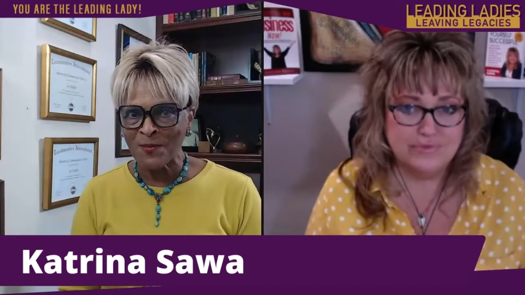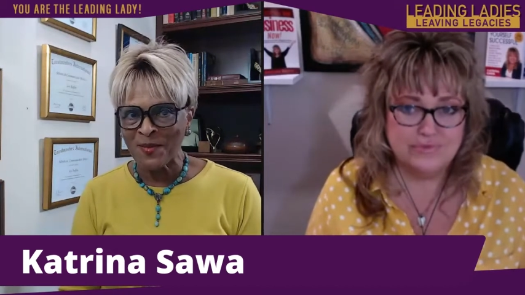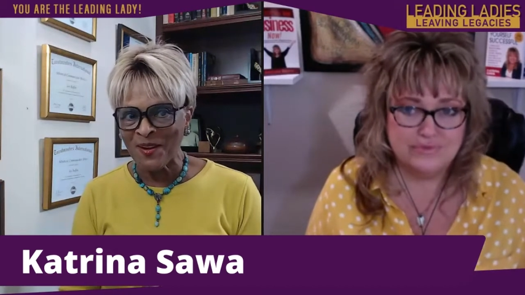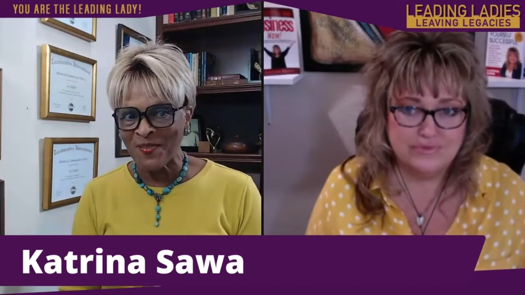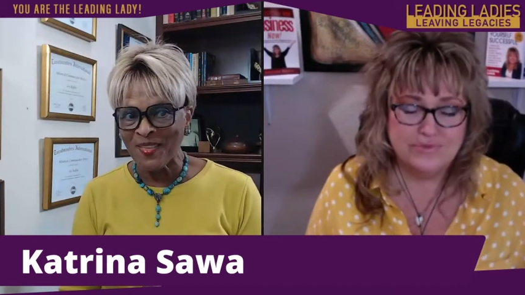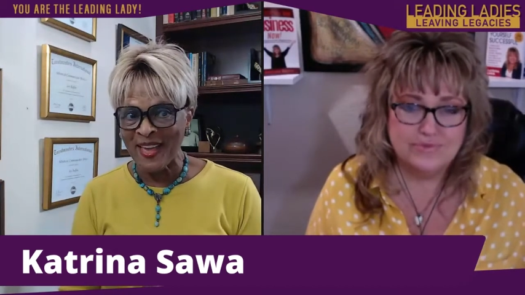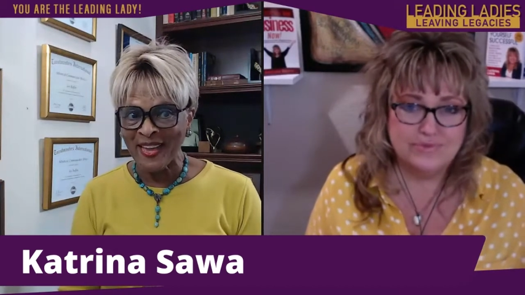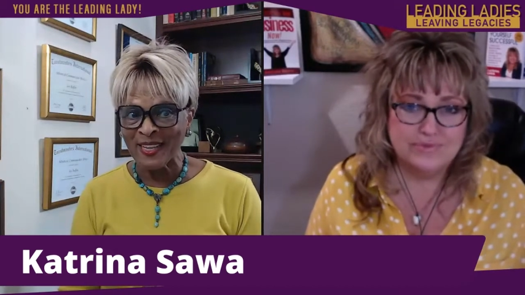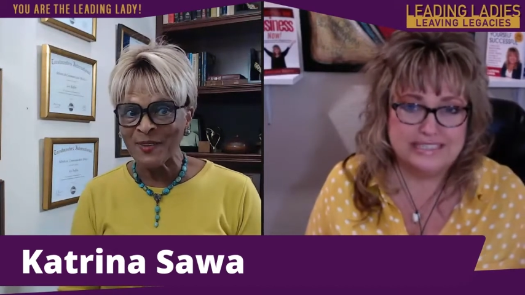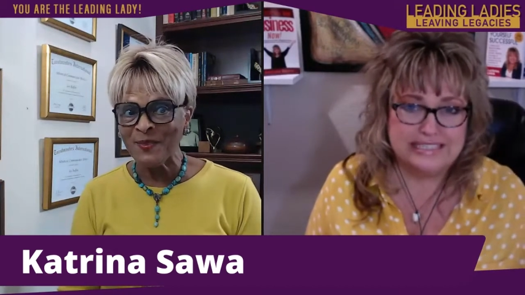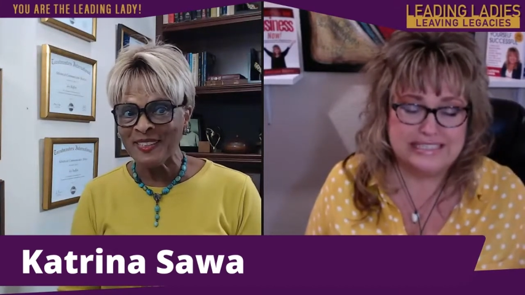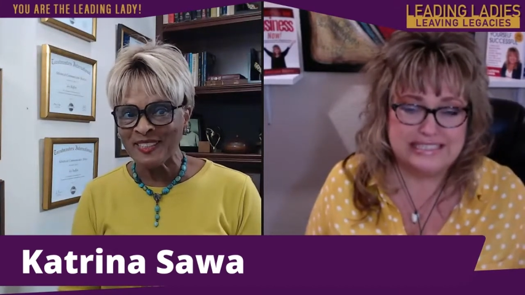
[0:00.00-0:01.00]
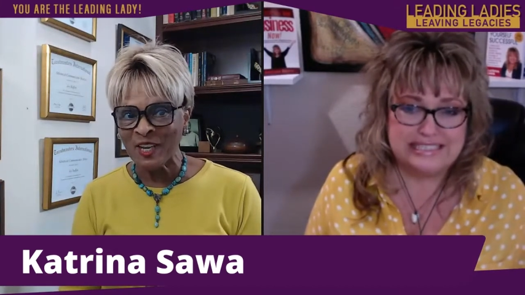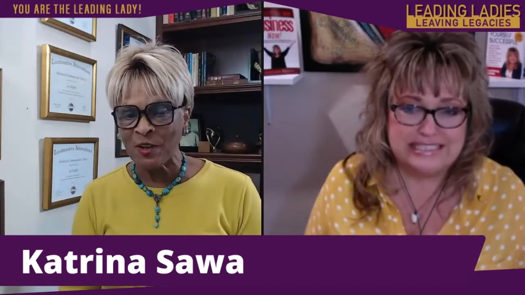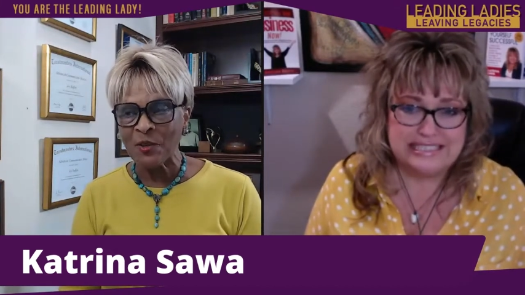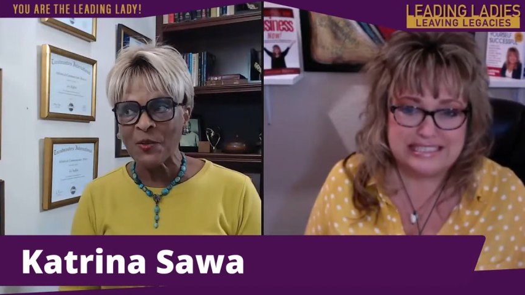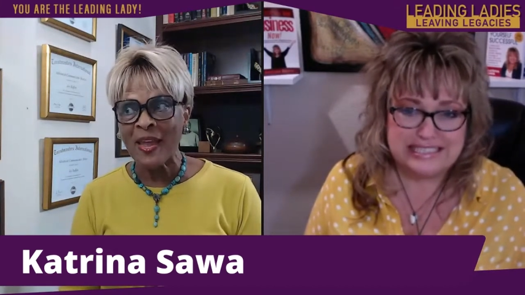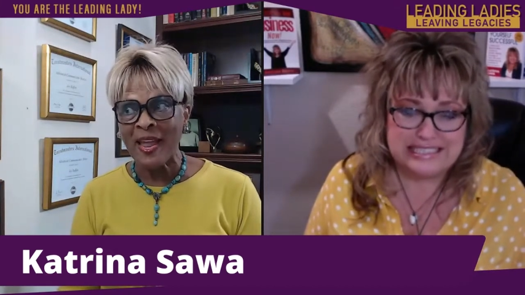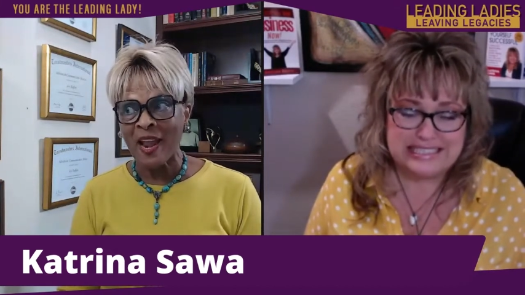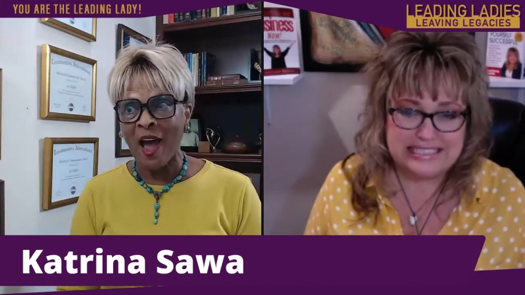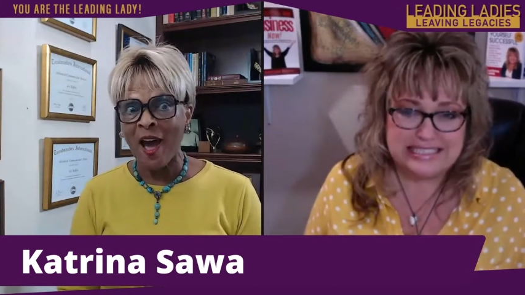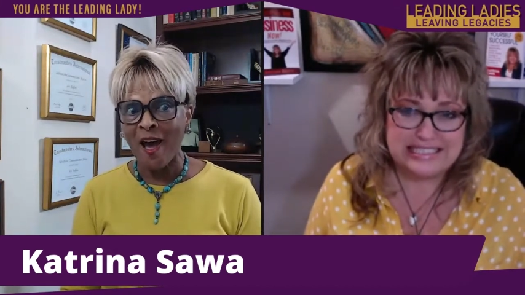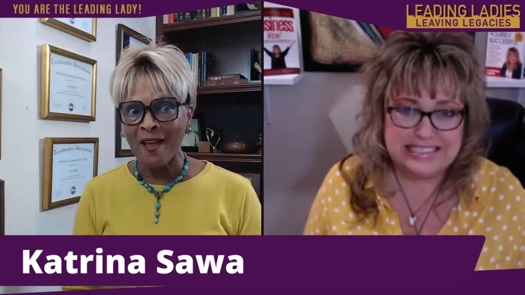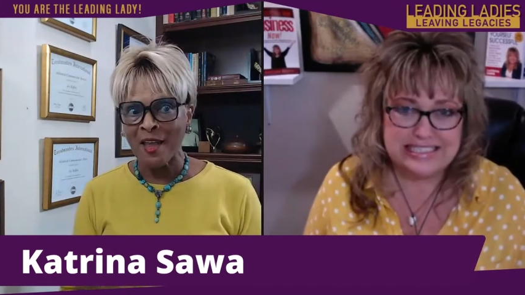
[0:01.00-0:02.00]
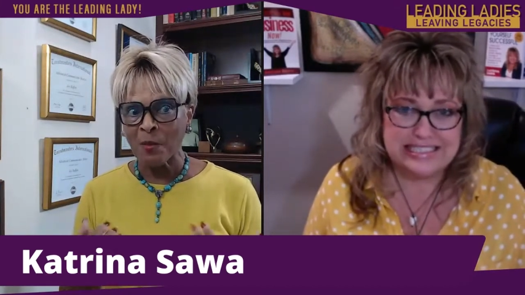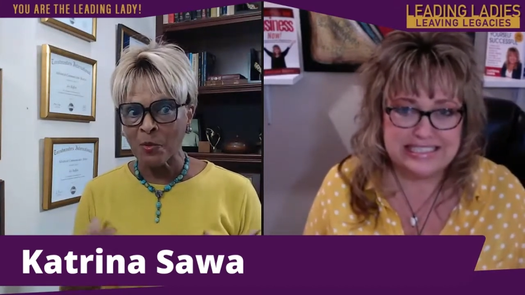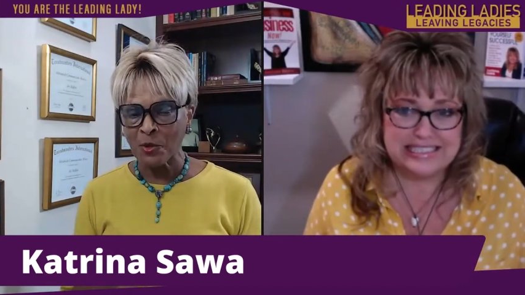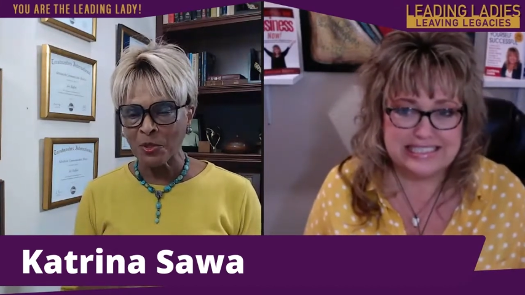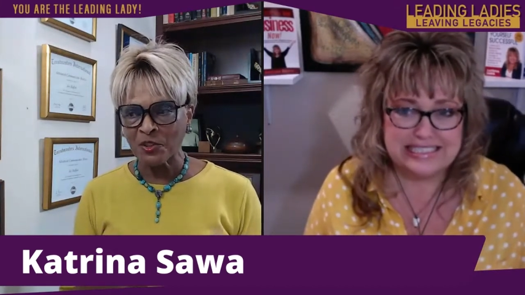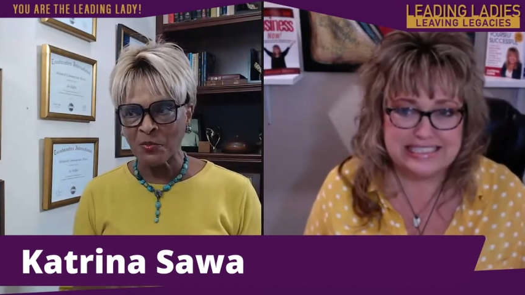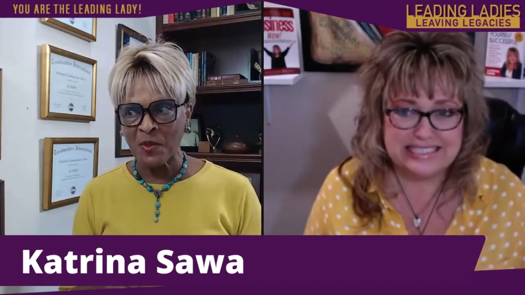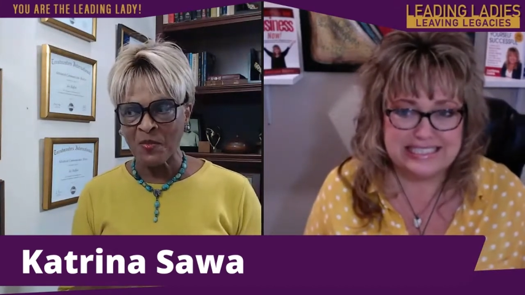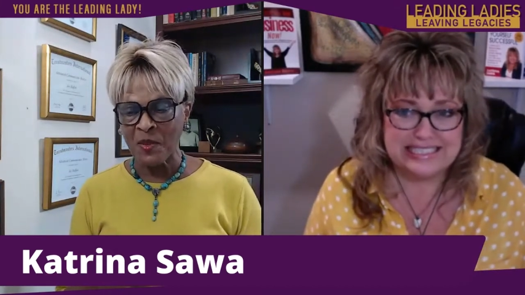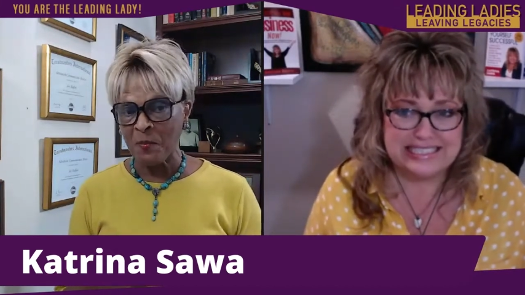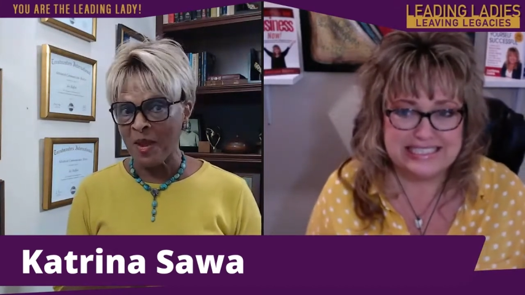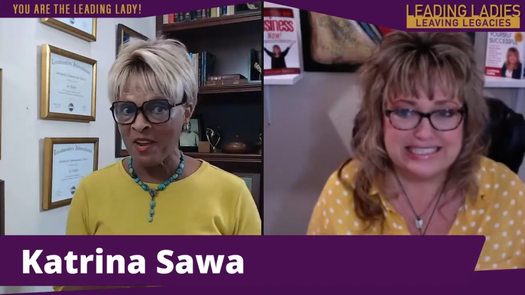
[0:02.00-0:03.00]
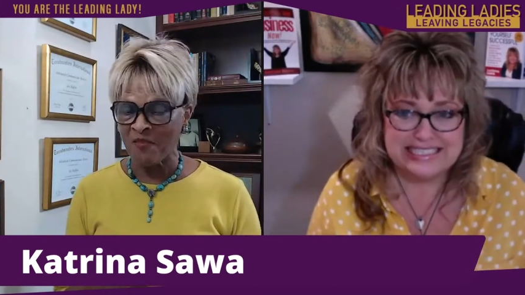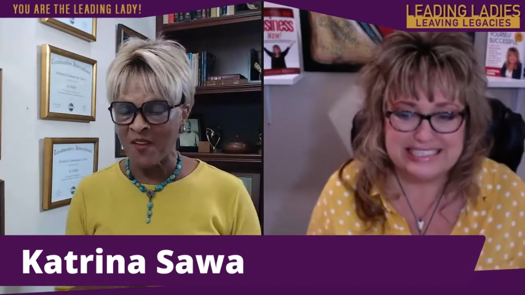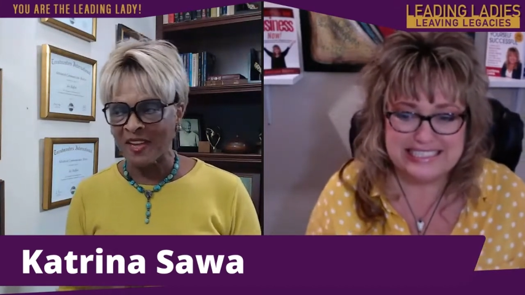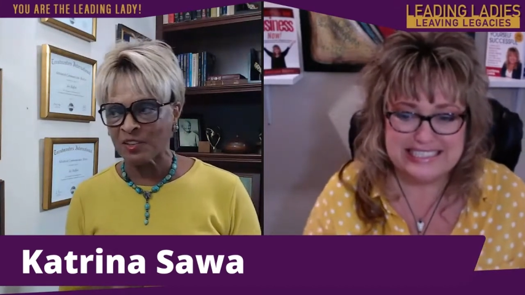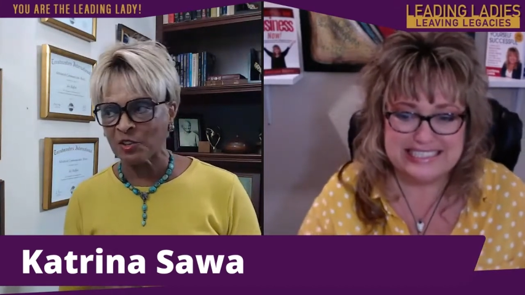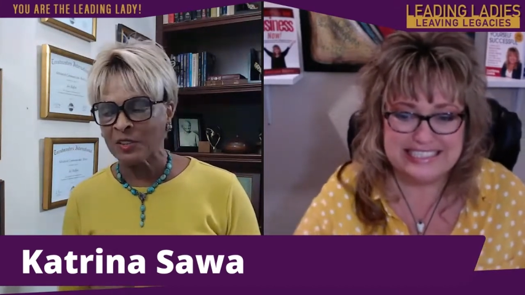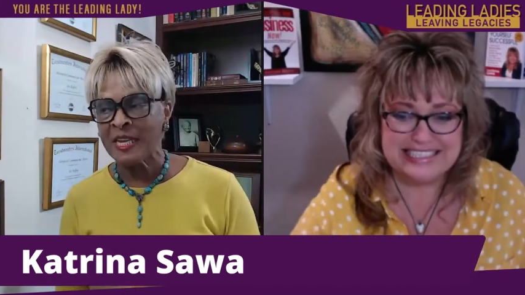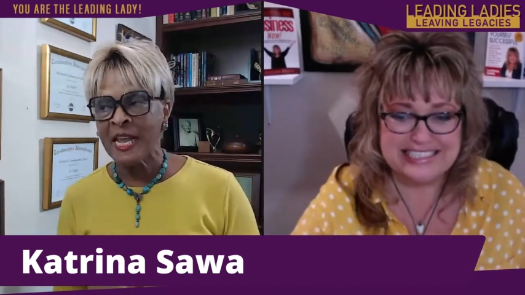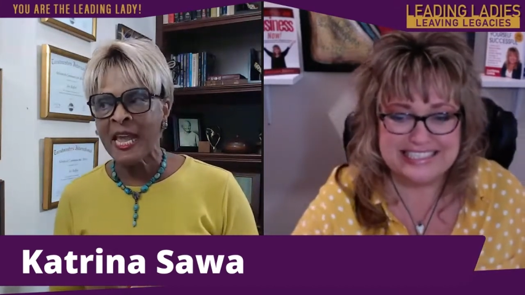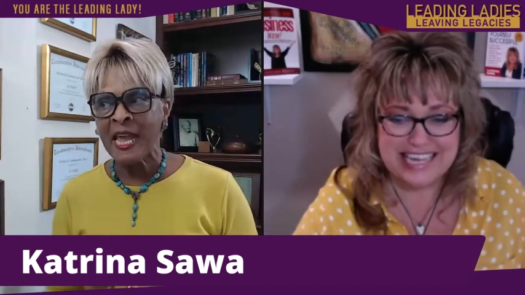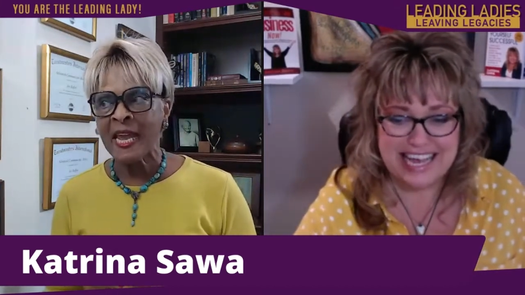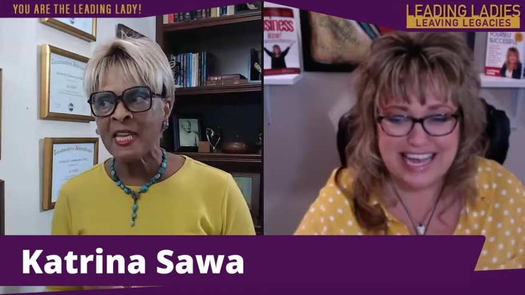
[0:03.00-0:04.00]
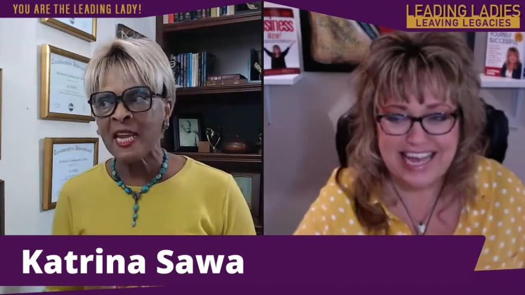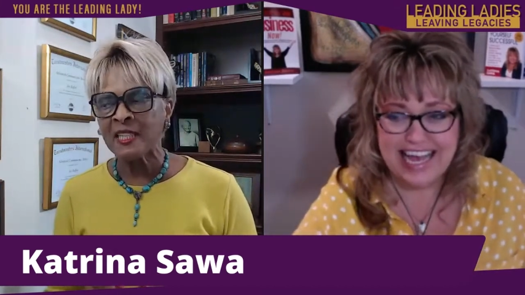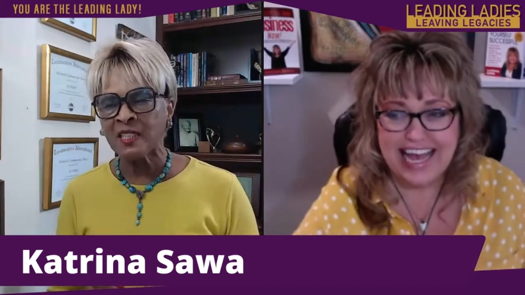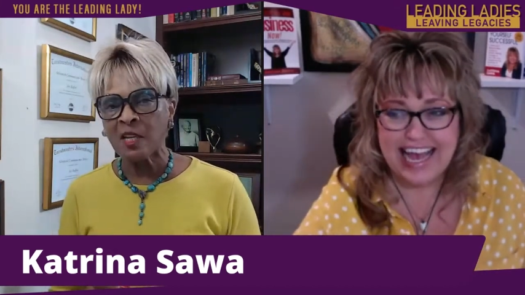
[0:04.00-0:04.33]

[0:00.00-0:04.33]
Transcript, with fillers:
Speaker 1: about that. Let me tell you, and I am a wordsmith in my fashion. And yet